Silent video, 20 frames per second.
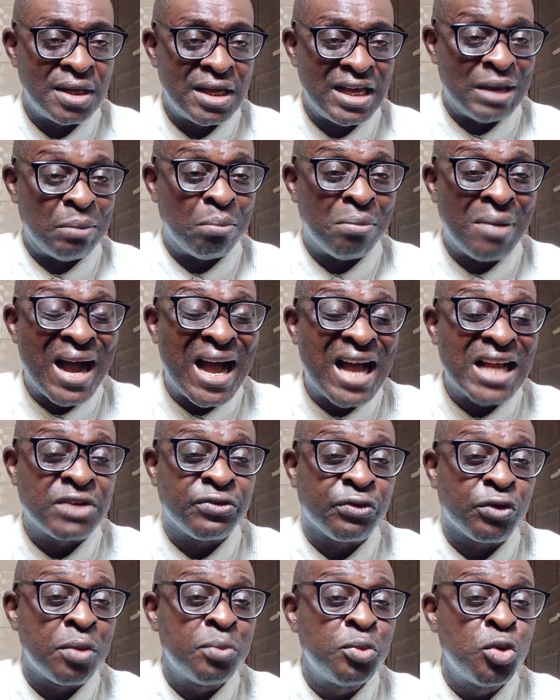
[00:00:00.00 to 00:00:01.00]
emerged
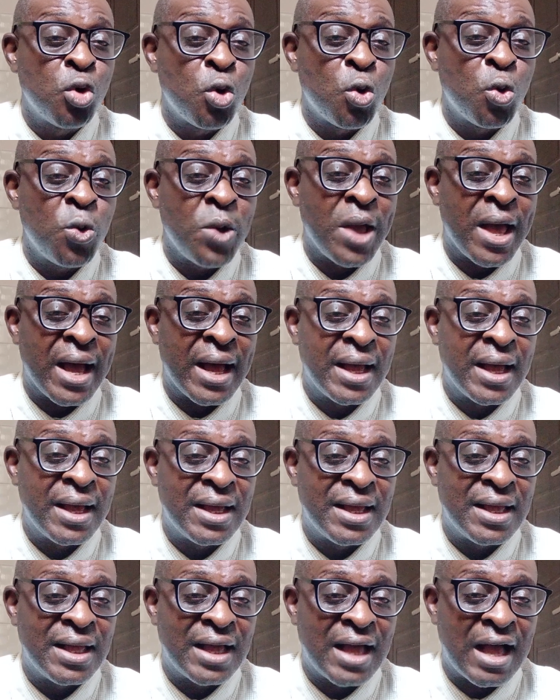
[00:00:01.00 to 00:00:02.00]
from nowhere
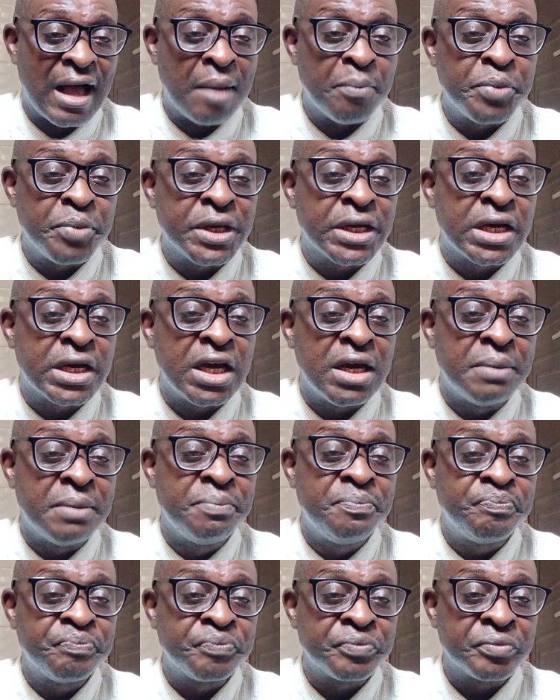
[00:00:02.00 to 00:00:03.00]
and
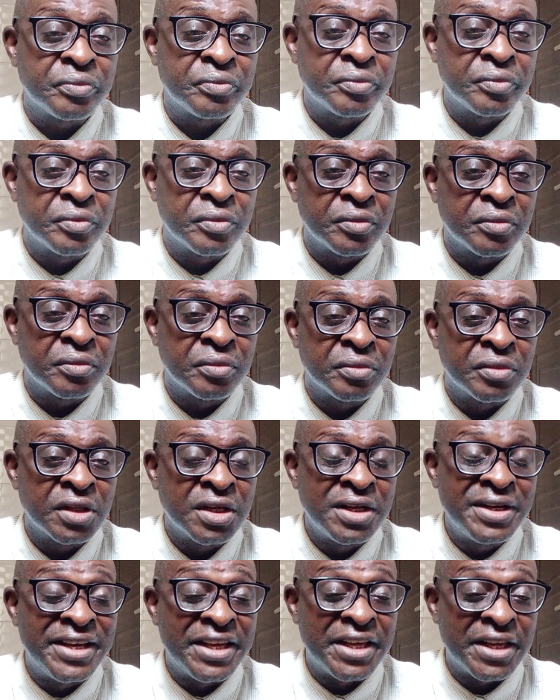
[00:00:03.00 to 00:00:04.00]
became
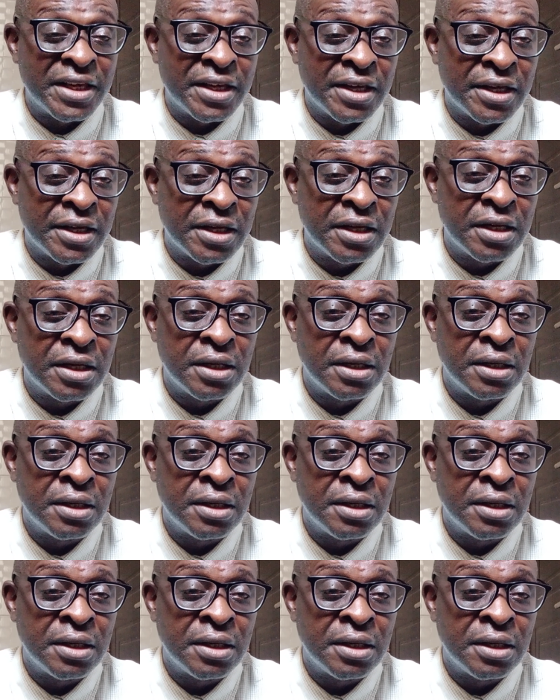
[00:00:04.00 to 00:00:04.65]
the